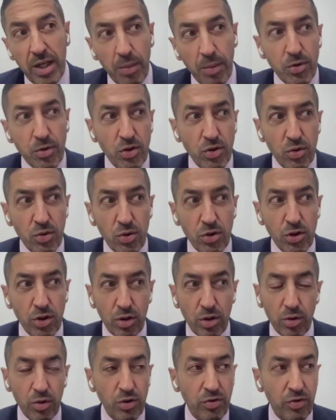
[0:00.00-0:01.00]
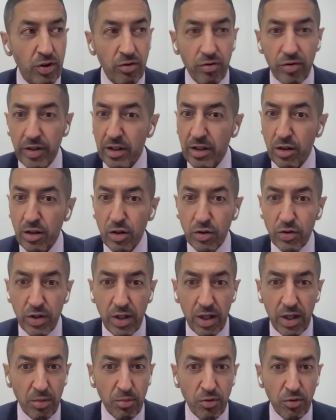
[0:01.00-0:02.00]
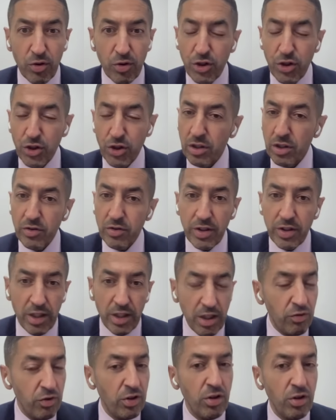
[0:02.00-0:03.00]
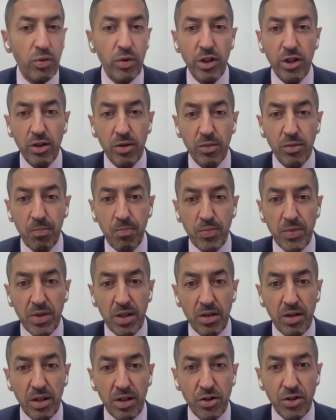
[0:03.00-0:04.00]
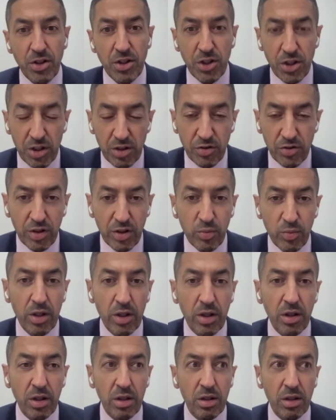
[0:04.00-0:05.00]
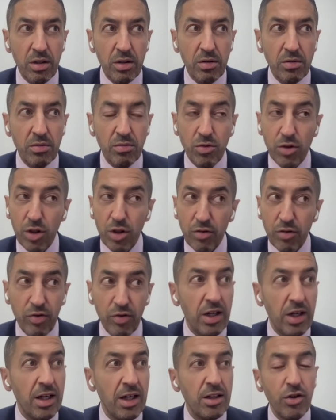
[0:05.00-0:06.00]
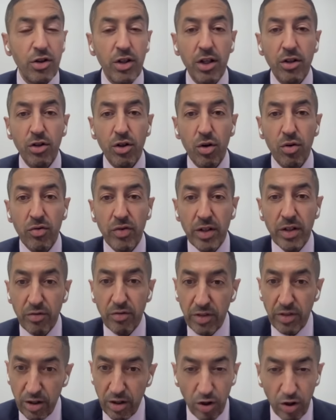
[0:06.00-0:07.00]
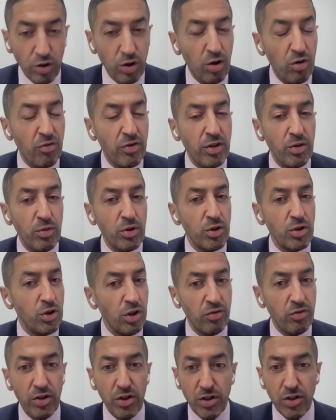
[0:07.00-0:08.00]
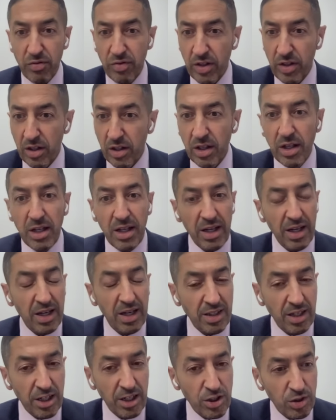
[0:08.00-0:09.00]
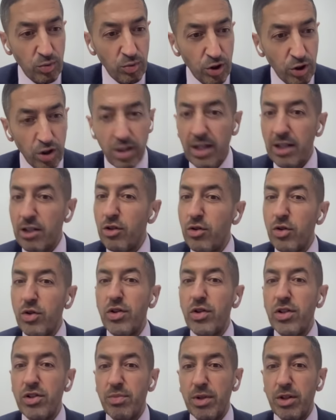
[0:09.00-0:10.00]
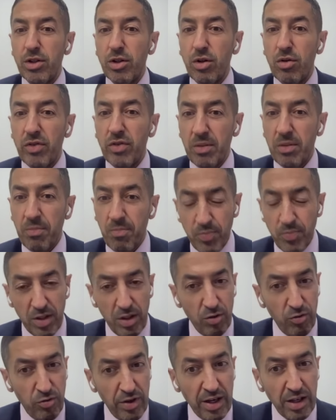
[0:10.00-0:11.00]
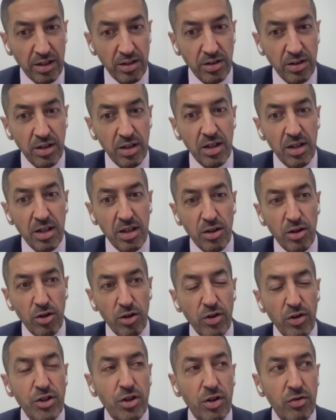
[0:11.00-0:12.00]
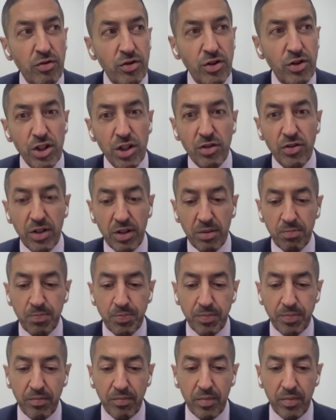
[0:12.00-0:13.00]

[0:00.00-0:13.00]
we kept schools closed for a very long time for children, even though we knew that children were not very likely to get COVID. If they got COVID, it was not very severe, and they actually were not likely to transmit COVID. In fact, the risk of children